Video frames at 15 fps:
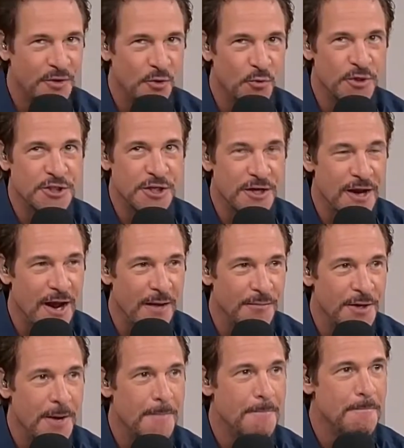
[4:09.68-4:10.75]
which he
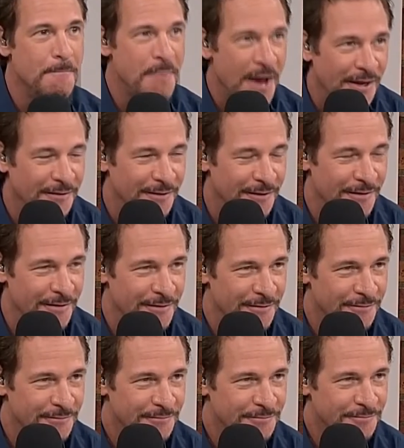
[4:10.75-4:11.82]
named Bentley.
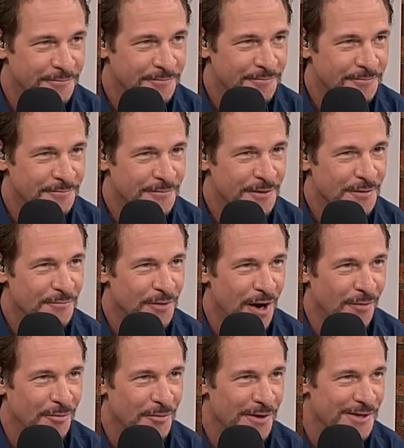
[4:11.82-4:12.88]

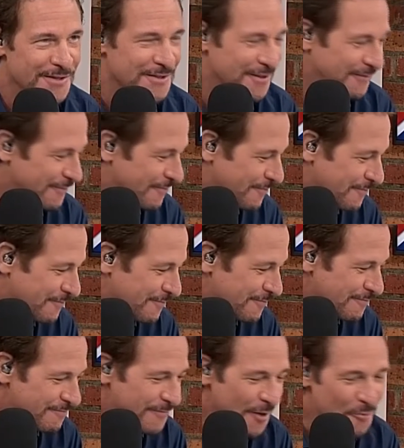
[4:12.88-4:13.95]
Problem is,
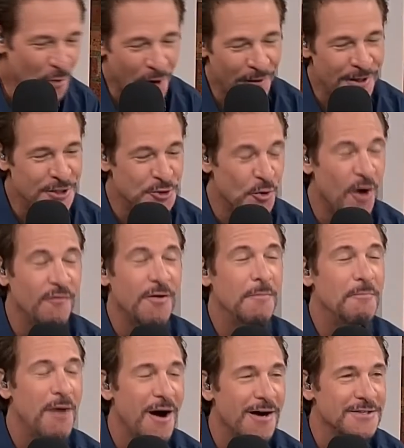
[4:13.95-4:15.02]
while he drove a
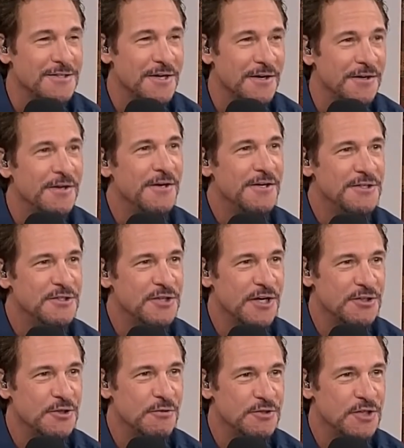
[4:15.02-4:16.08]
Mazda
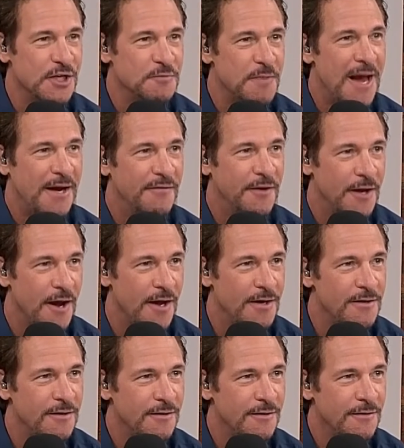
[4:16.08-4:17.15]
626 back in the day,
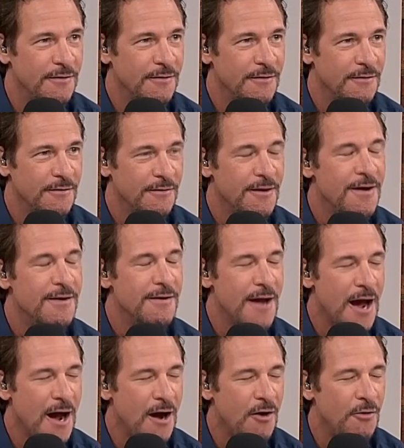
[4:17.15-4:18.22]

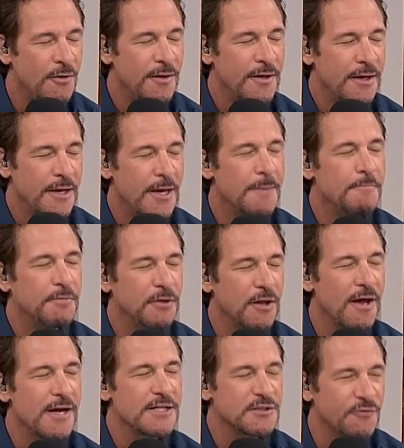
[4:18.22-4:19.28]
now he
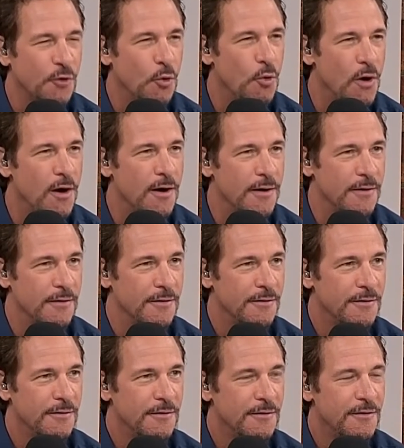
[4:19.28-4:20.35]
plays for one.
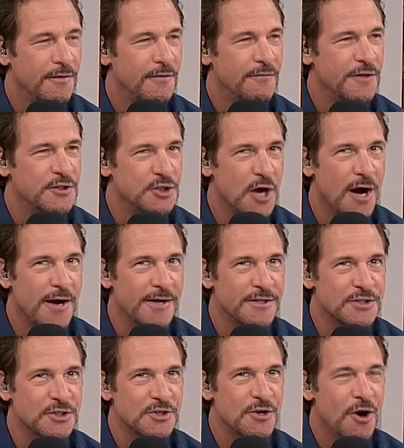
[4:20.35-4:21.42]
The
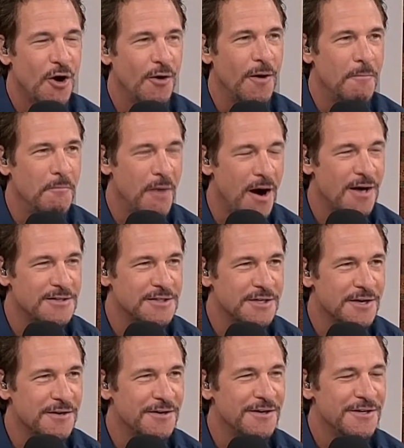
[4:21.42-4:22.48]
Giants are a
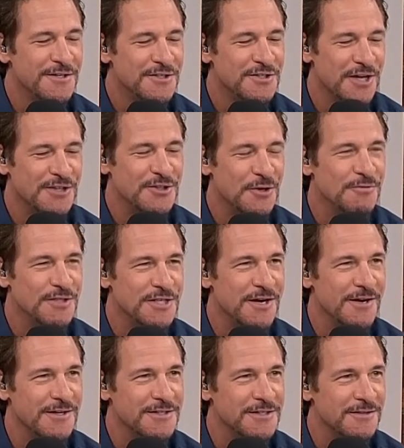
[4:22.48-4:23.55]
Mazda
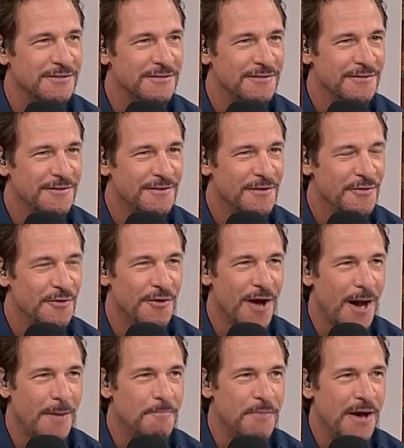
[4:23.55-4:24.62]
626. They're
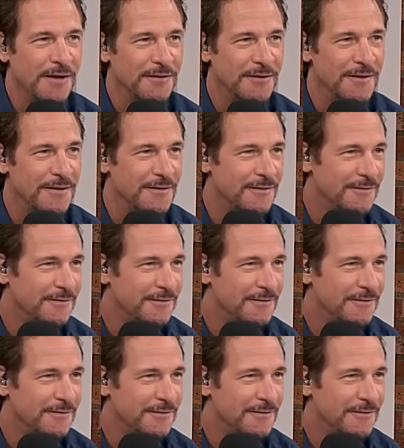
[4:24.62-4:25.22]
not a Bentley.